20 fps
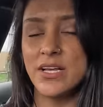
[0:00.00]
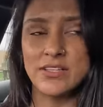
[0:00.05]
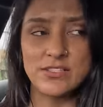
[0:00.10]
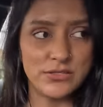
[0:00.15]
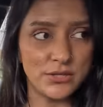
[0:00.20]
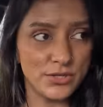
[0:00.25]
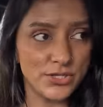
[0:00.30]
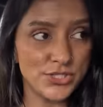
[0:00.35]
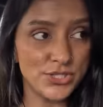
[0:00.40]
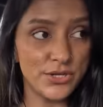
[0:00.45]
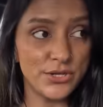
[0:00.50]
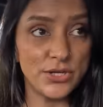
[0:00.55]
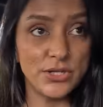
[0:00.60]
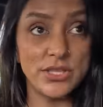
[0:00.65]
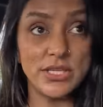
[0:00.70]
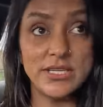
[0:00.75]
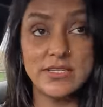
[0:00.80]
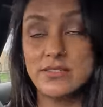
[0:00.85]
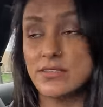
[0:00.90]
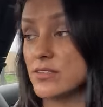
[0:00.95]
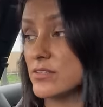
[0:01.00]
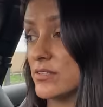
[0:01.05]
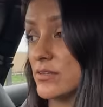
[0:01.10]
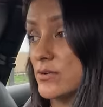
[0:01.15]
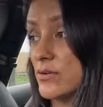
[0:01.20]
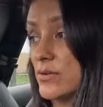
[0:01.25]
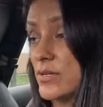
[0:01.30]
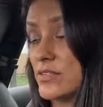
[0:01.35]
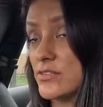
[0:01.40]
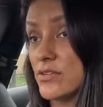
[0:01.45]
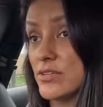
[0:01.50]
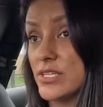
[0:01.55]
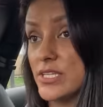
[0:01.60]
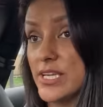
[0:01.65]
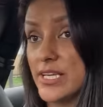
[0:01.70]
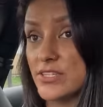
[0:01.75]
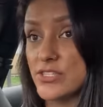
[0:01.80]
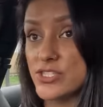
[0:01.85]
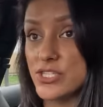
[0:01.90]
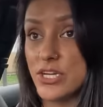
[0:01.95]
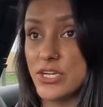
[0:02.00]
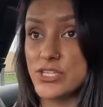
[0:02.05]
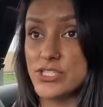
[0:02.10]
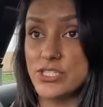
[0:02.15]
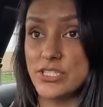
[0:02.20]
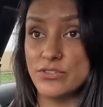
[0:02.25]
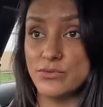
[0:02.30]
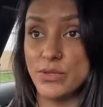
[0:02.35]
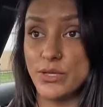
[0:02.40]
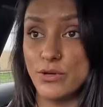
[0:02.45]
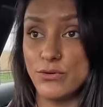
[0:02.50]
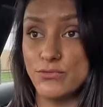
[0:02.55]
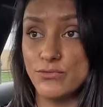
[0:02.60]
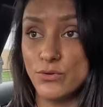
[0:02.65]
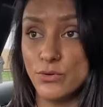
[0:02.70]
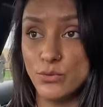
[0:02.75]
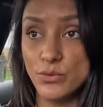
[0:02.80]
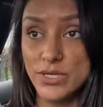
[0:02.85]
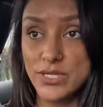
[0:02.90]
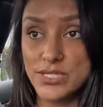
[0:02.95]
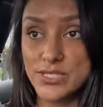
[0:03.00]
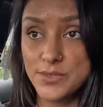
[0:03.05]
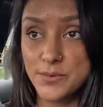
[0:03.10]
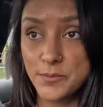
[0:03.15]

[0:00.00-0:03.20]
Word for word: So I'll show you this because it's on the next junction as we go forward.